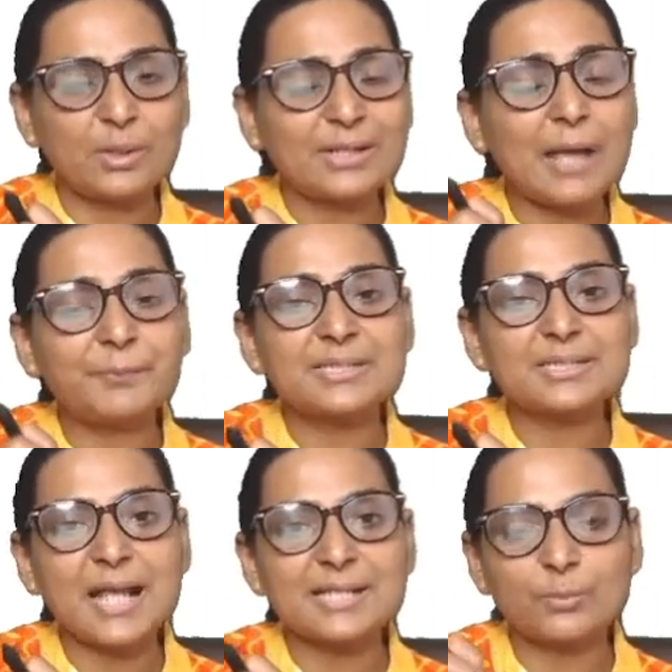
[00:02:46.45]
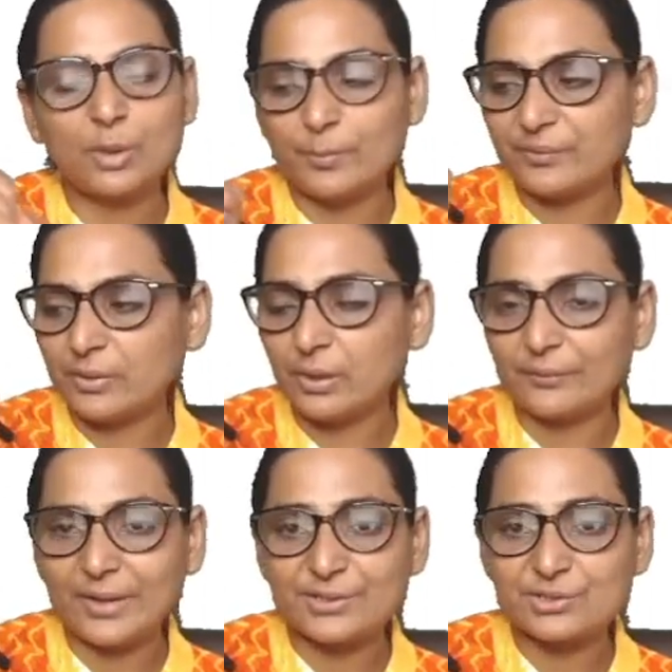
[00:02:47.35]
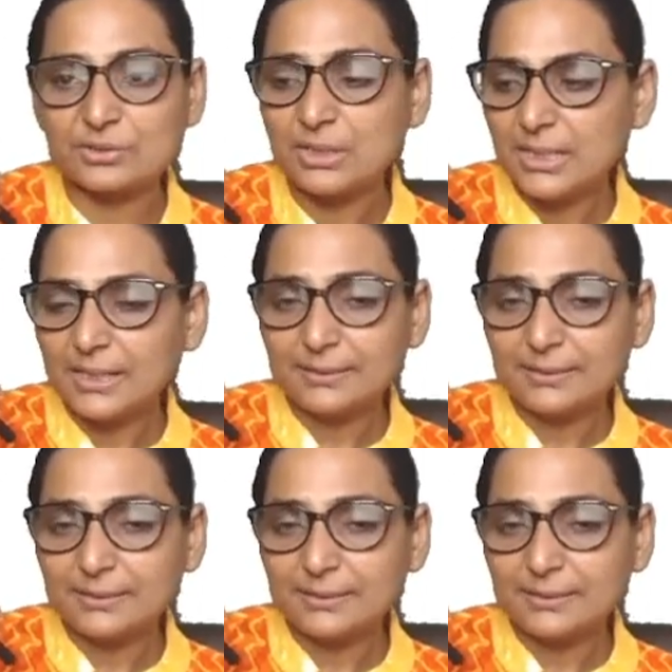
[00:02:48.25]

What happens in isovolumetric contraction?